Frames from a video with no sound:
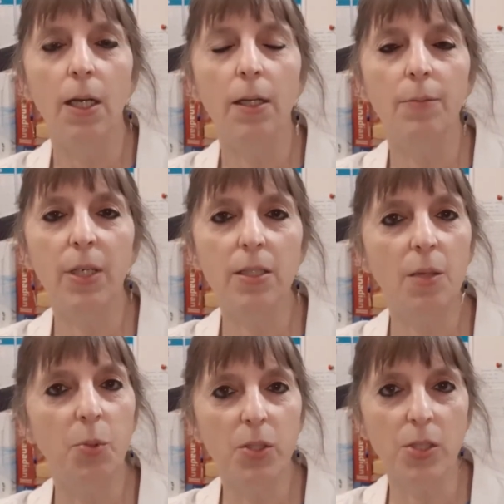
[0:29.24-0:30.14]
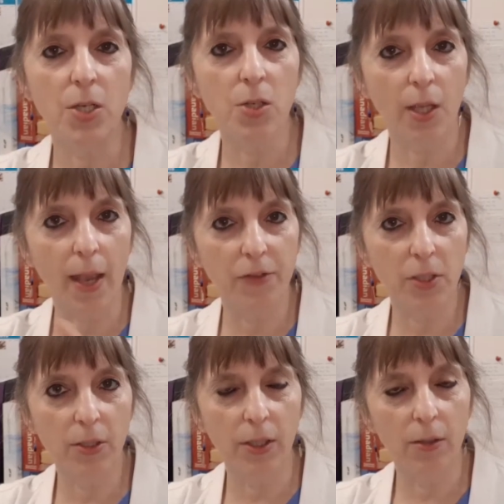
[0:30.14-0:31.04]
because they put a stage in the
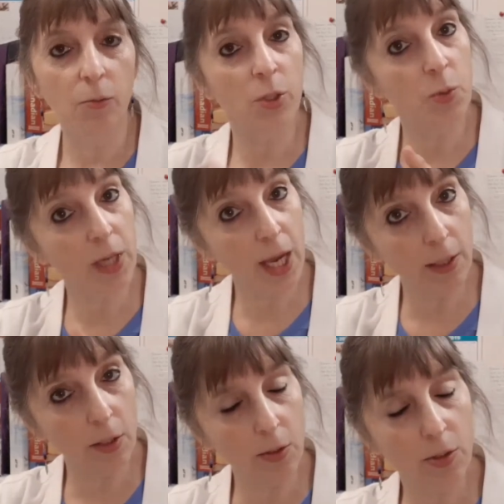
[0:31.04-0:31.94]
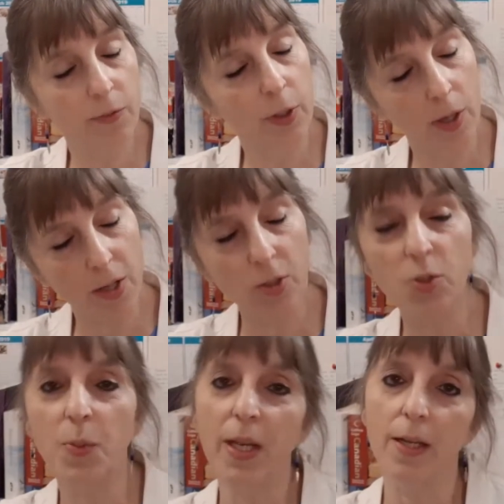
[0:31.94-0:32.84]
cafeteria, which we can't use for concerts
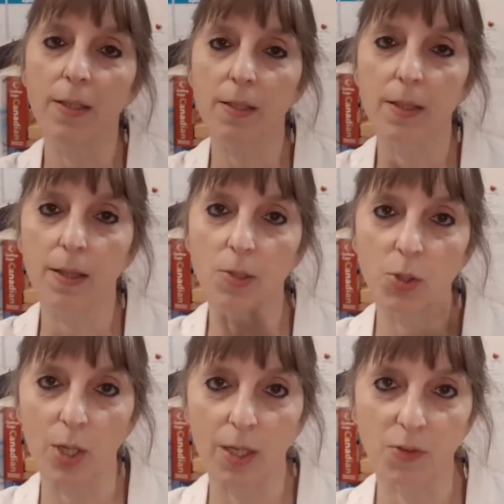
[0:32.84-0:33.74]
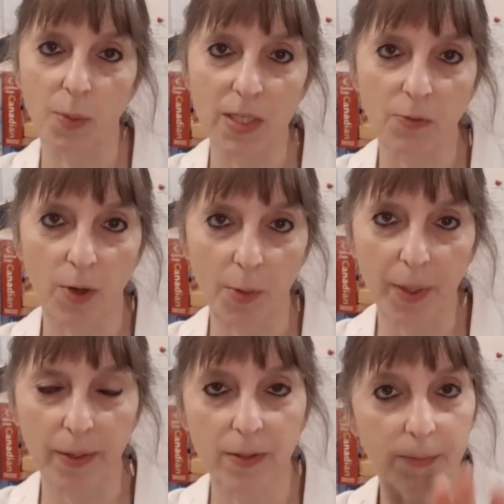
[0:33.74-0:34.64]
because there's not enough space for all the
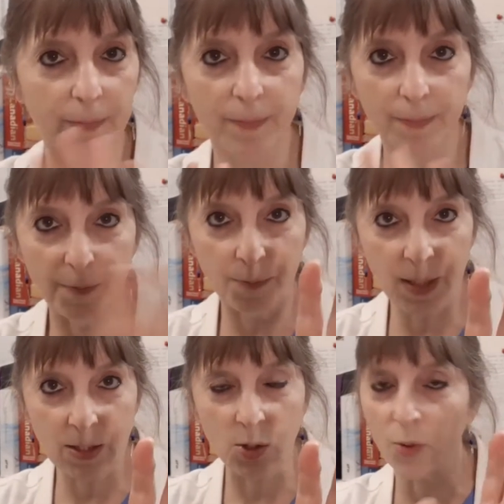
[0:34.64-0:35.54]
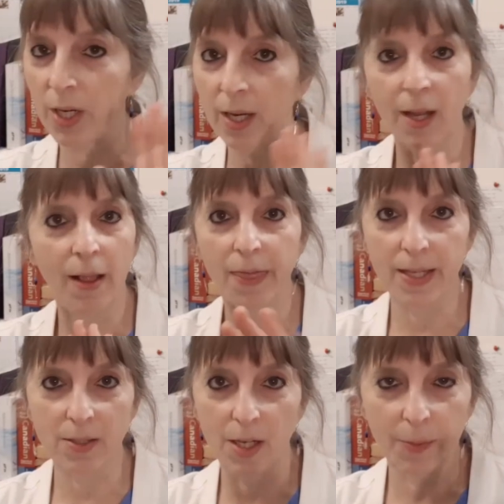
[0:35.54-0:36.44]
parents. Big story.
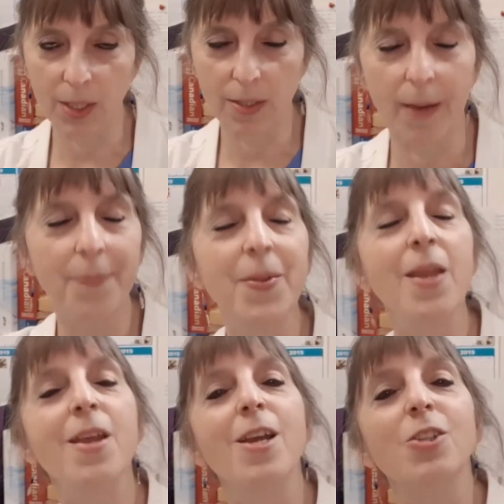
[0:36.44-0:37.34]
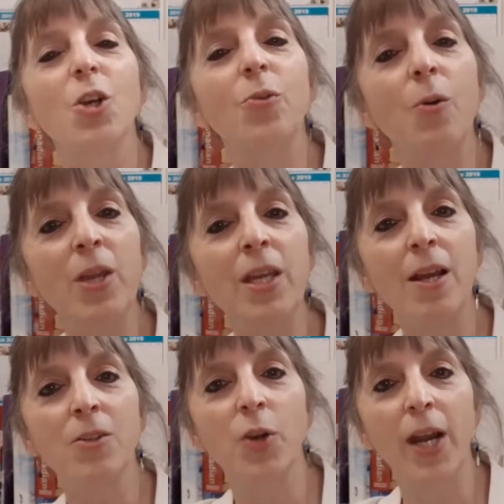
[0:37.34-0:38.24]
That's all I'm going to say. So we
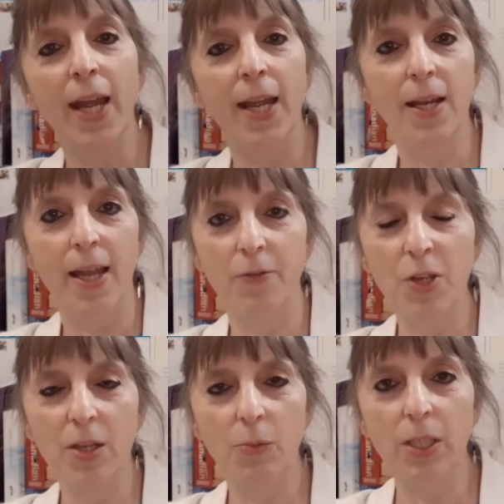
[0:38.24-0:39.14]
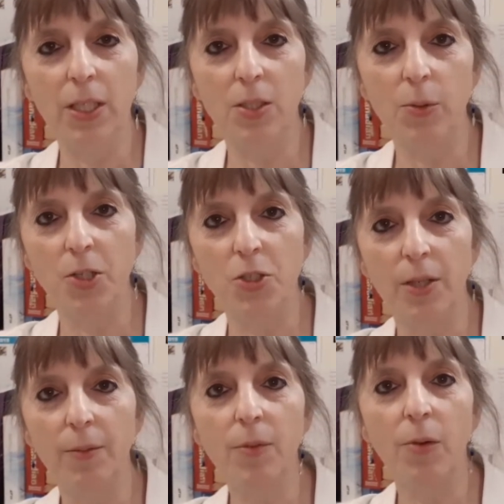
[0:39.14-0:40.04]
drag everything we need to our
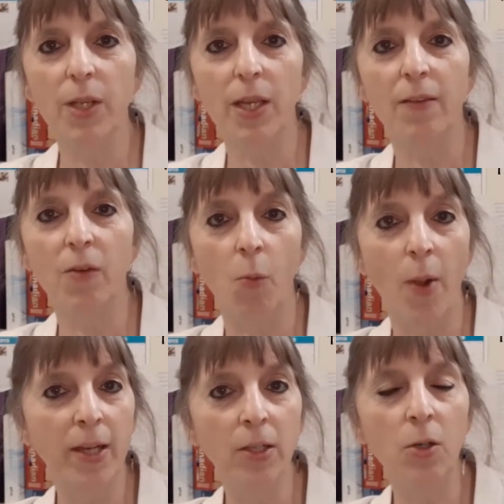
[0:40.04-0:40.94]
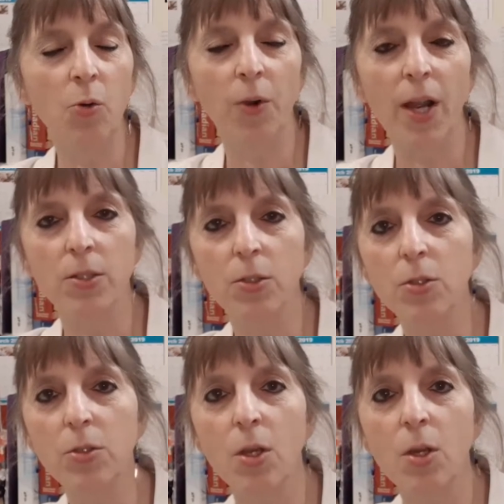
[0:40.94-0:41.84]
gym. We have Wenger
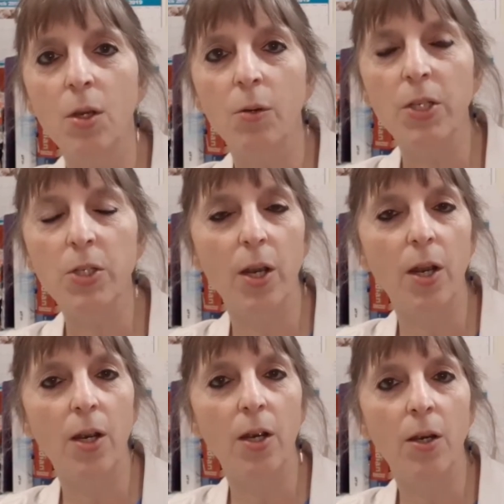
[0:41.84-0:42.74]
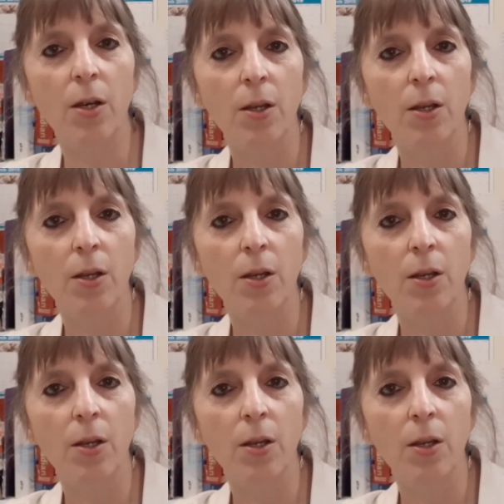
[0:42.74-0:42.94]
risers, which are